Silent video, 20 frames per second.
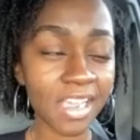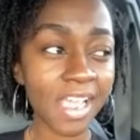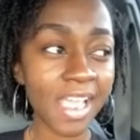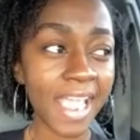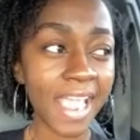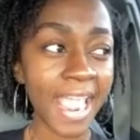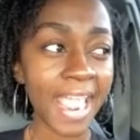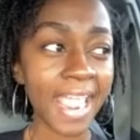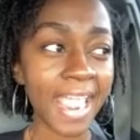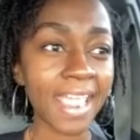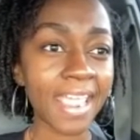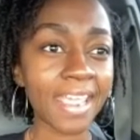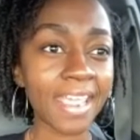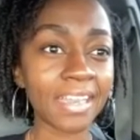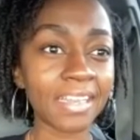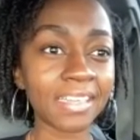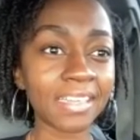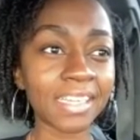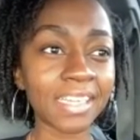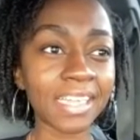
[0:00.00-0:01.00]

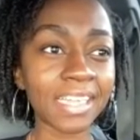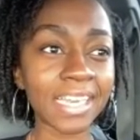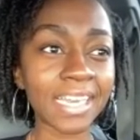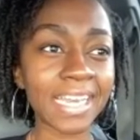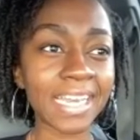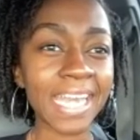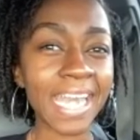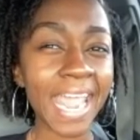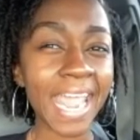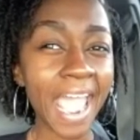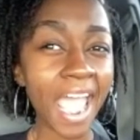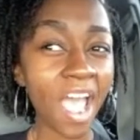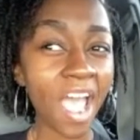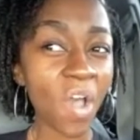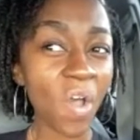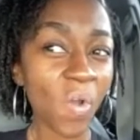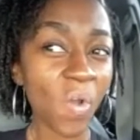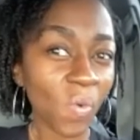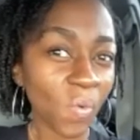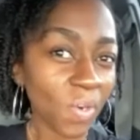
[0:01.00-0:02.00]
And
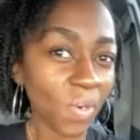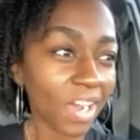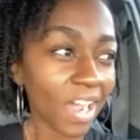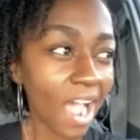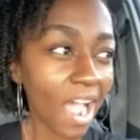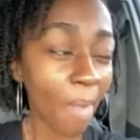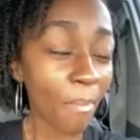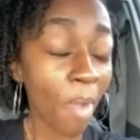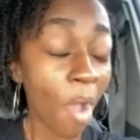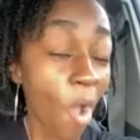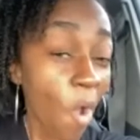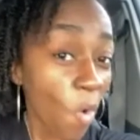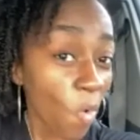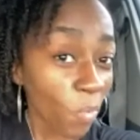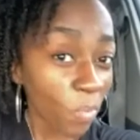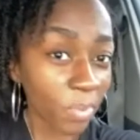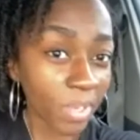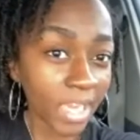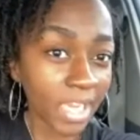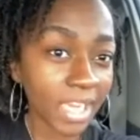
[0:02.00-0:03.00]
now I'm
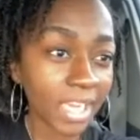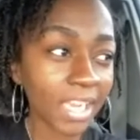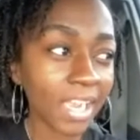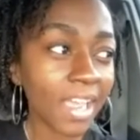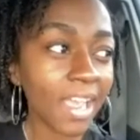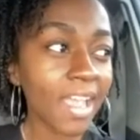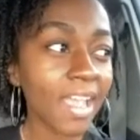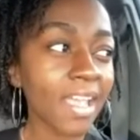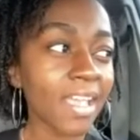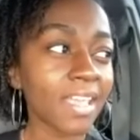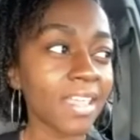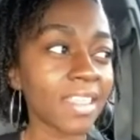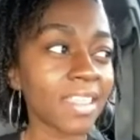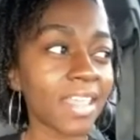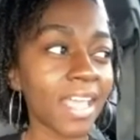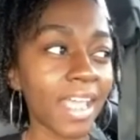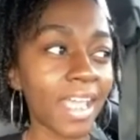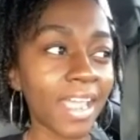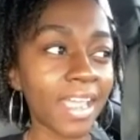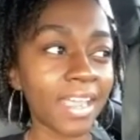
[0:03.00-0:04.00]
hoping
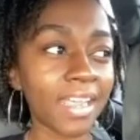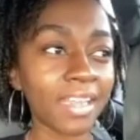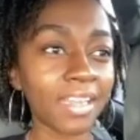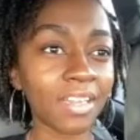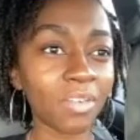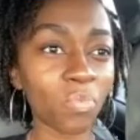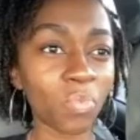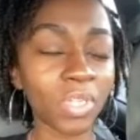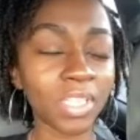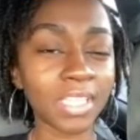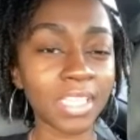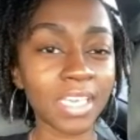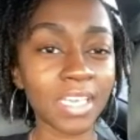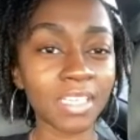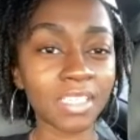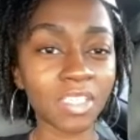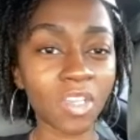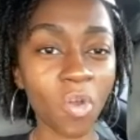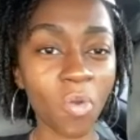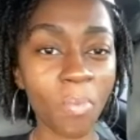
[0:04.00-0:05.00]
that when
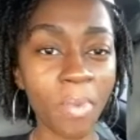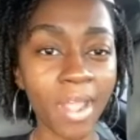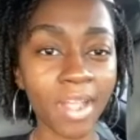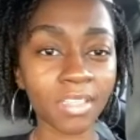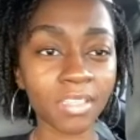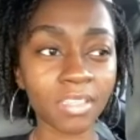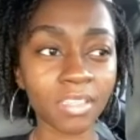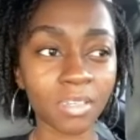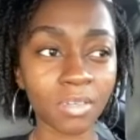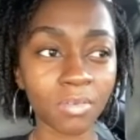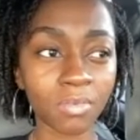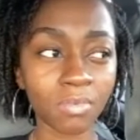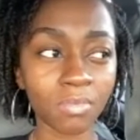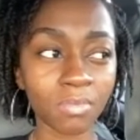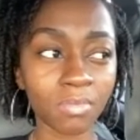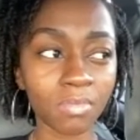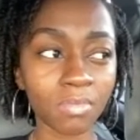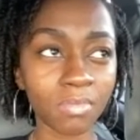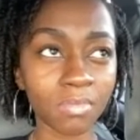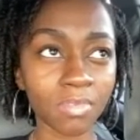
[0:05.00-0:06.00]
things go back to
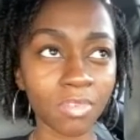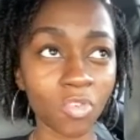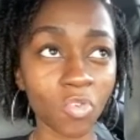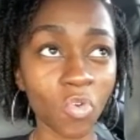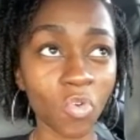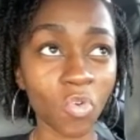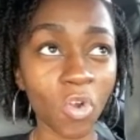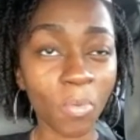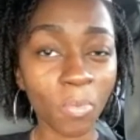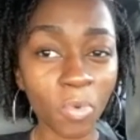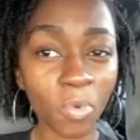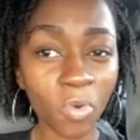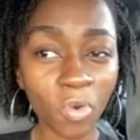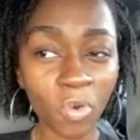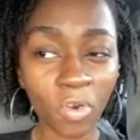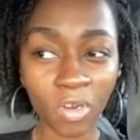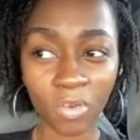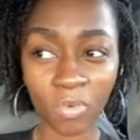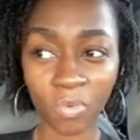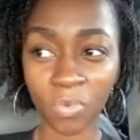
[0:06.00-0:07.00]
normal,
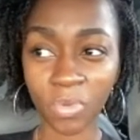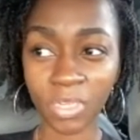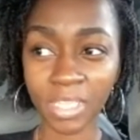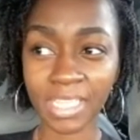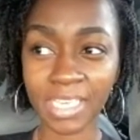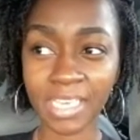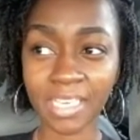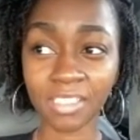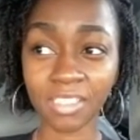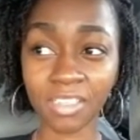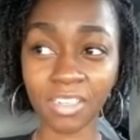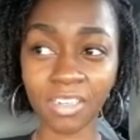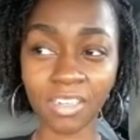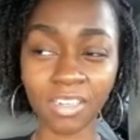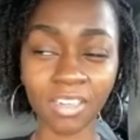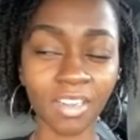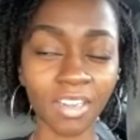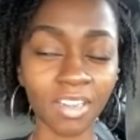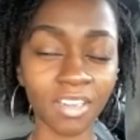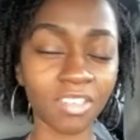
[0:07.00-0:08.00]
or when
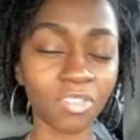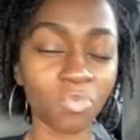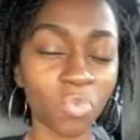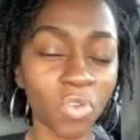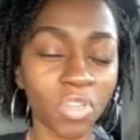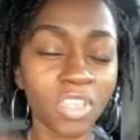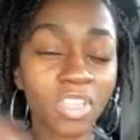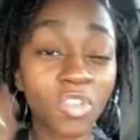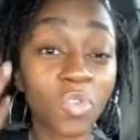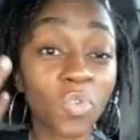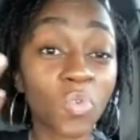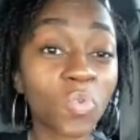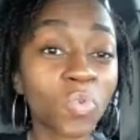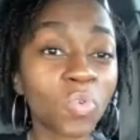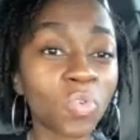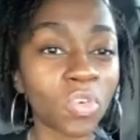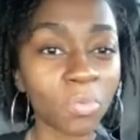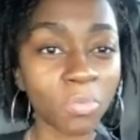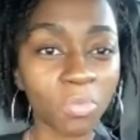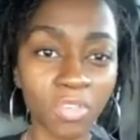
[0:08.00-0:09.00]
the new
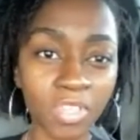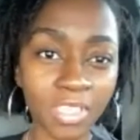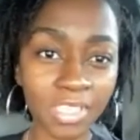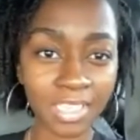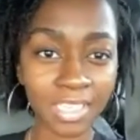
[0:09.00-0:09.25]
normal is